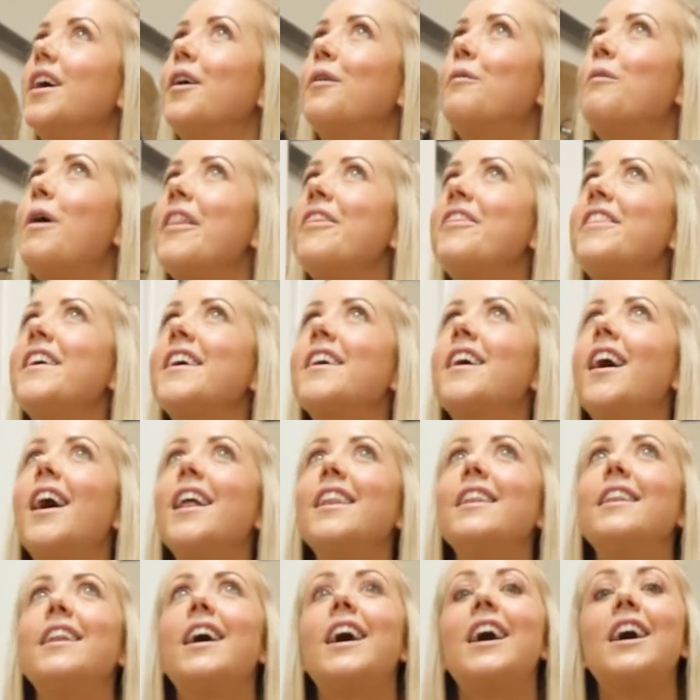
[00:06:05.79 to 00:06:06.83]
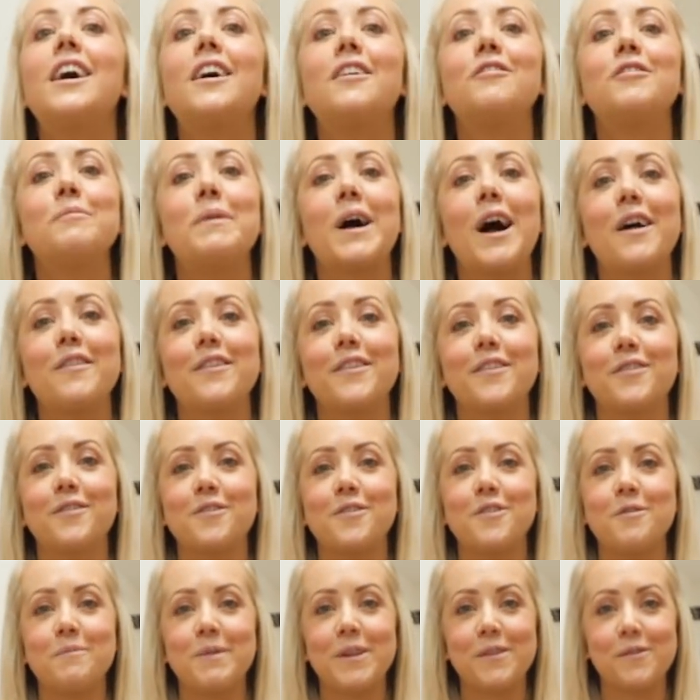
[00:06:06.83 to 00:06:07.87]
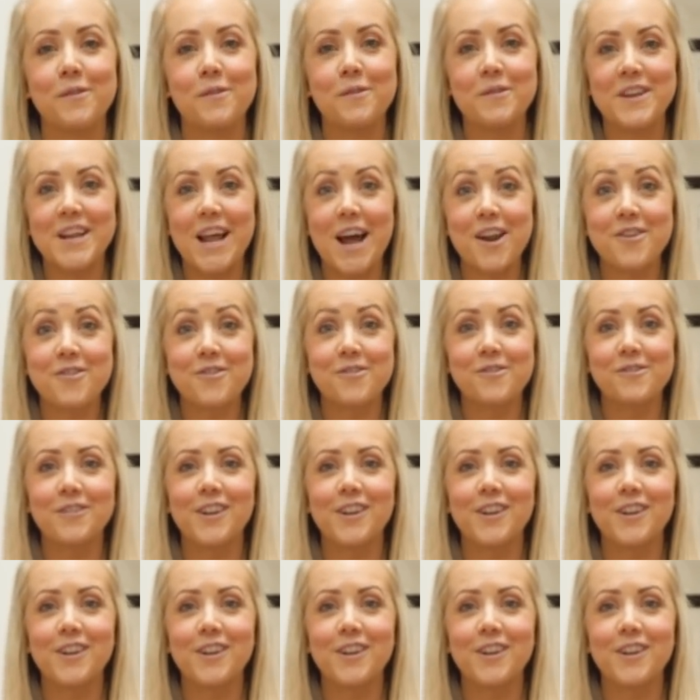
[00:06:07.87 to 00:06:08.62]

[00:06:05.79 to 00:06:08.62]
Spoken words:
One thing I love about this room is all the natural